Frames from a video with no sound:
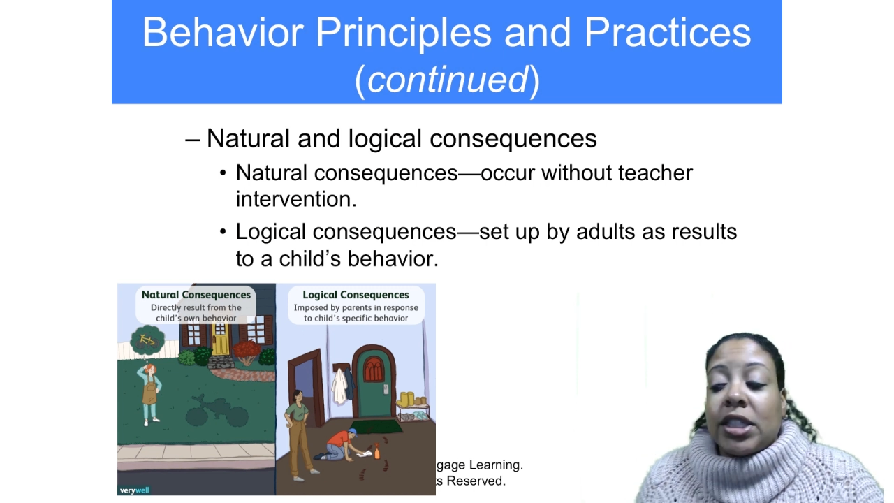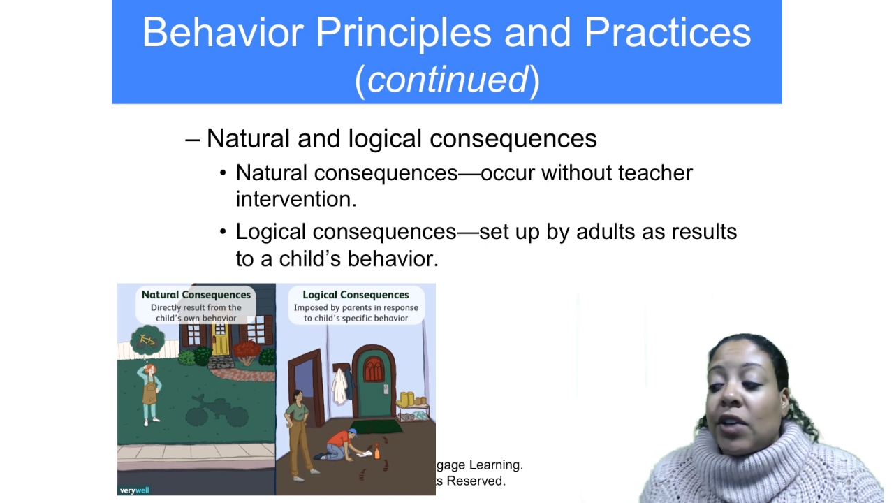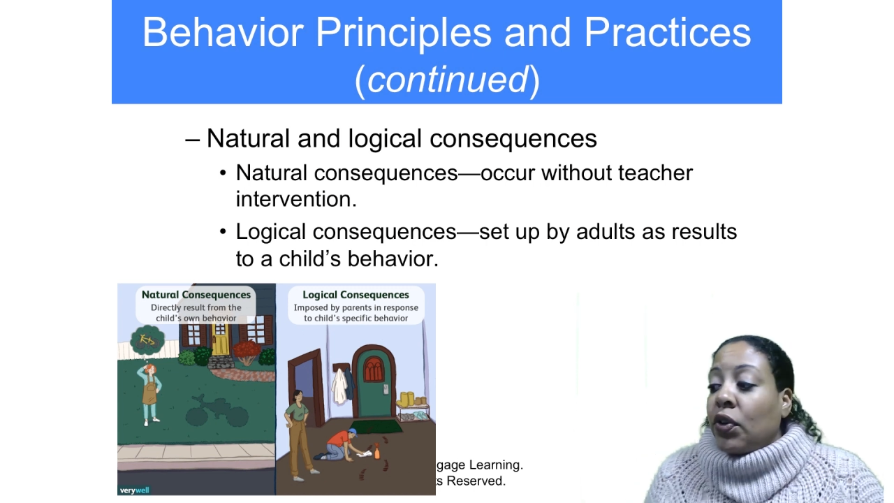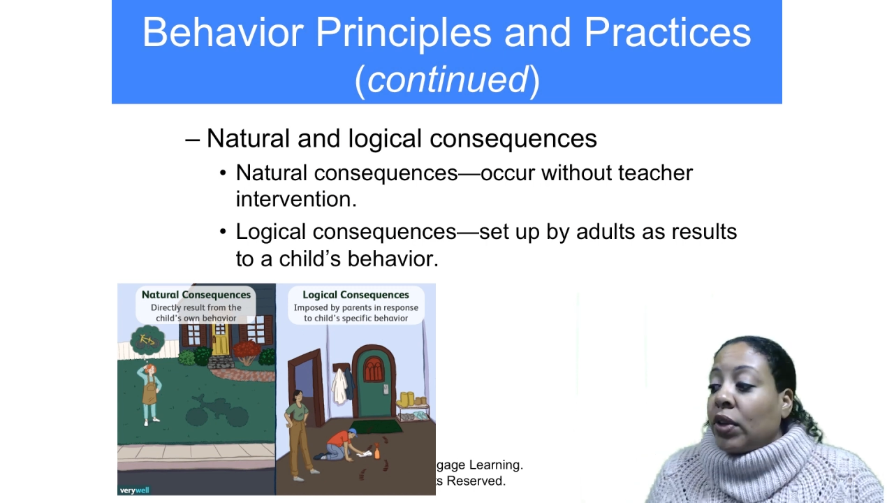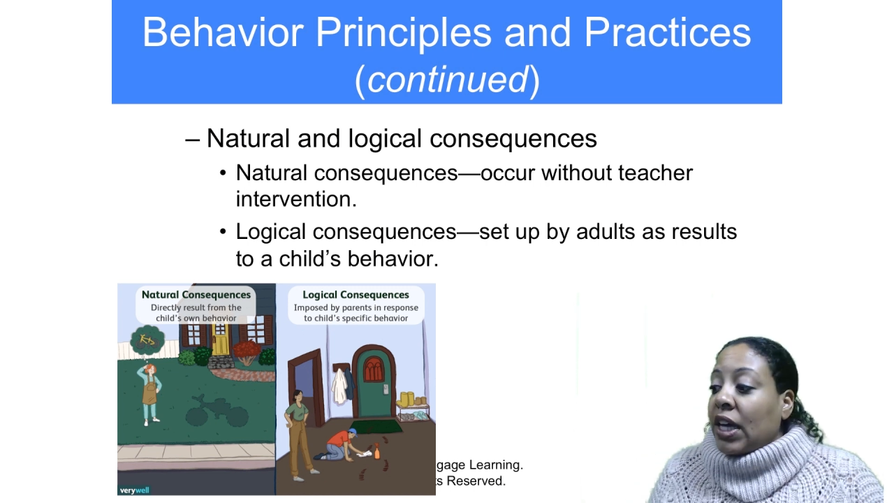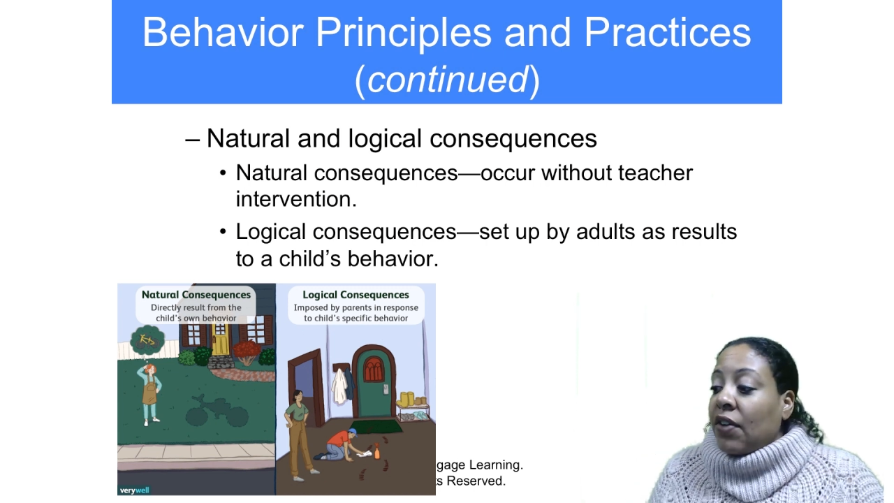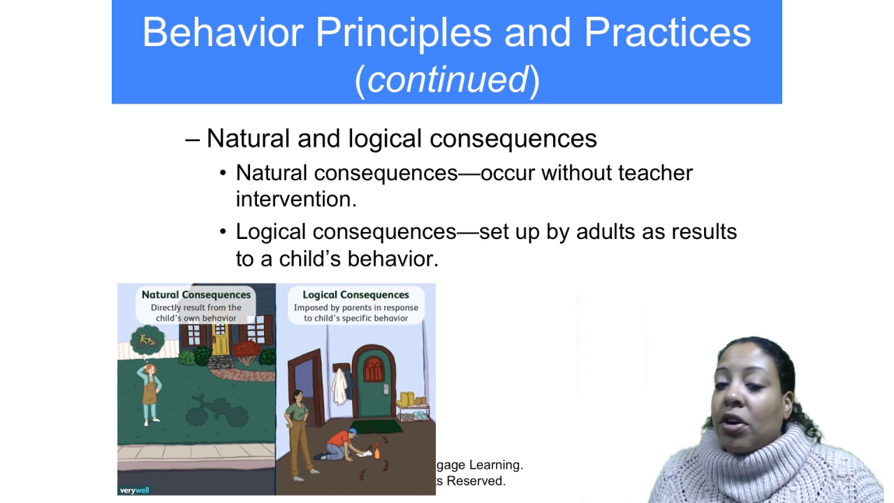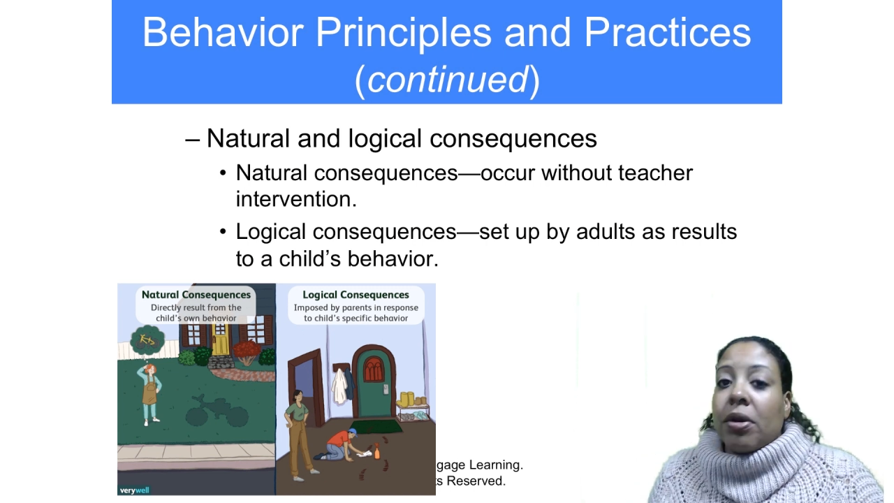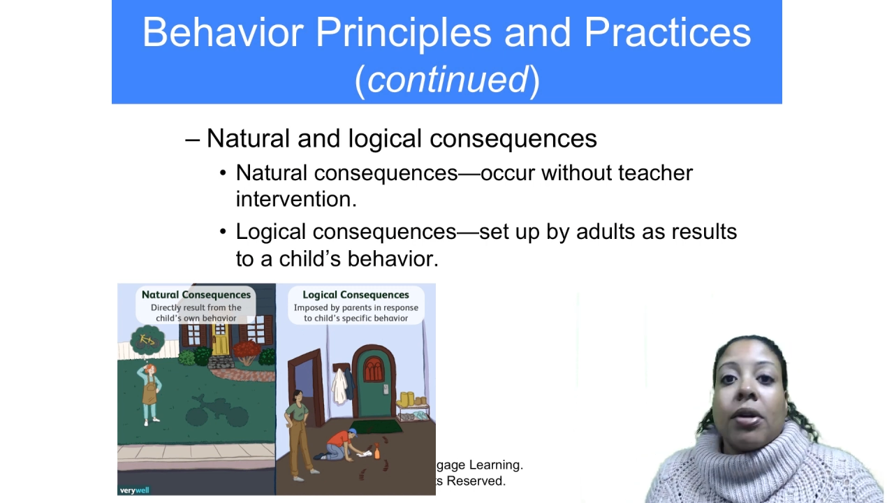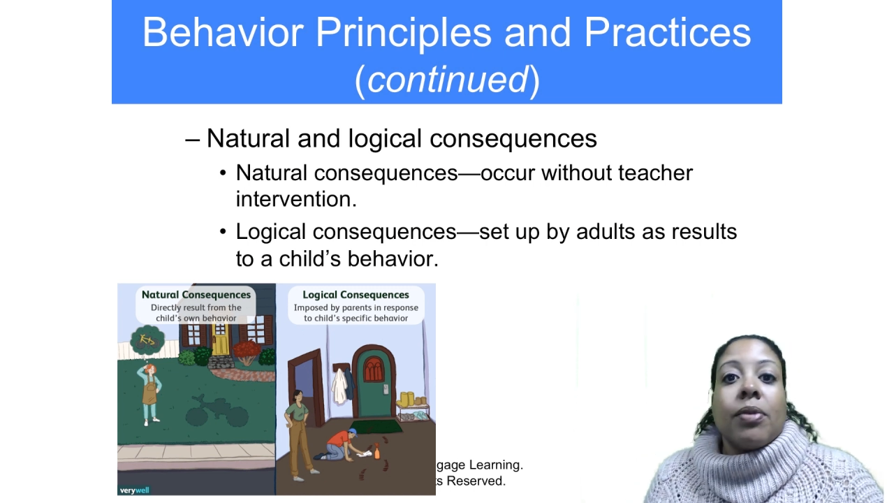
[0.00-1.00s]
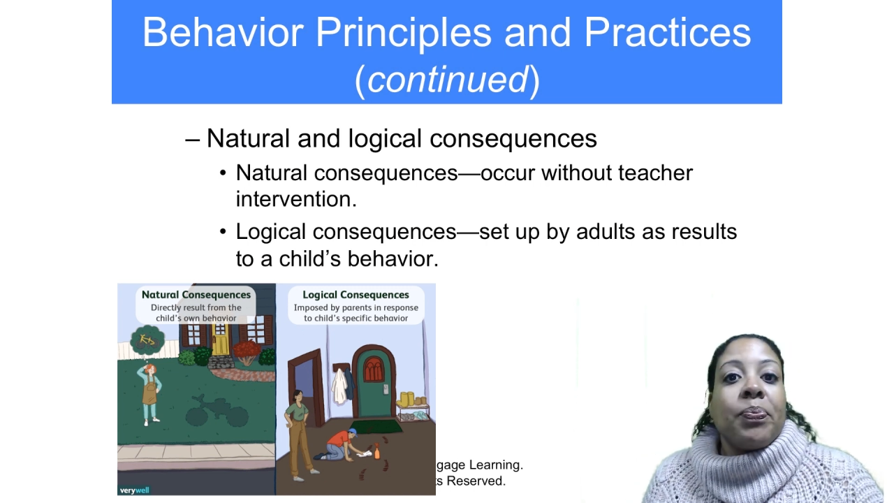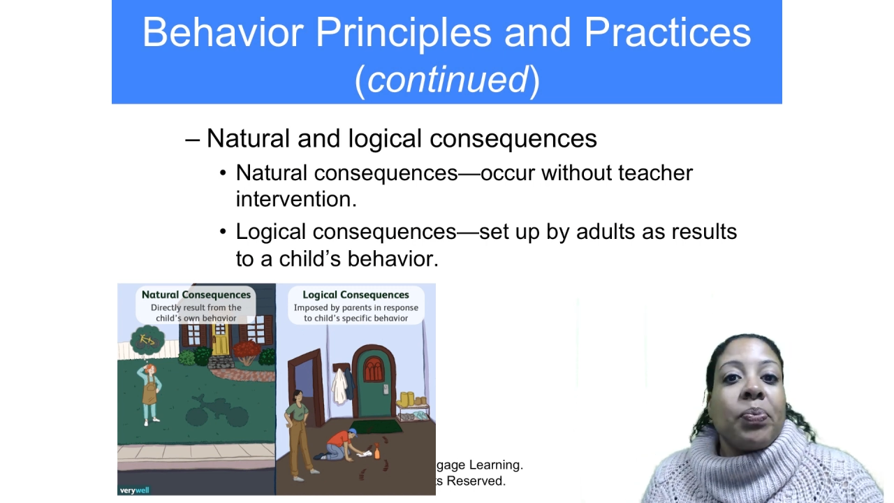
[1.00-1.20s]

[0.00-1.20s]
If you leave your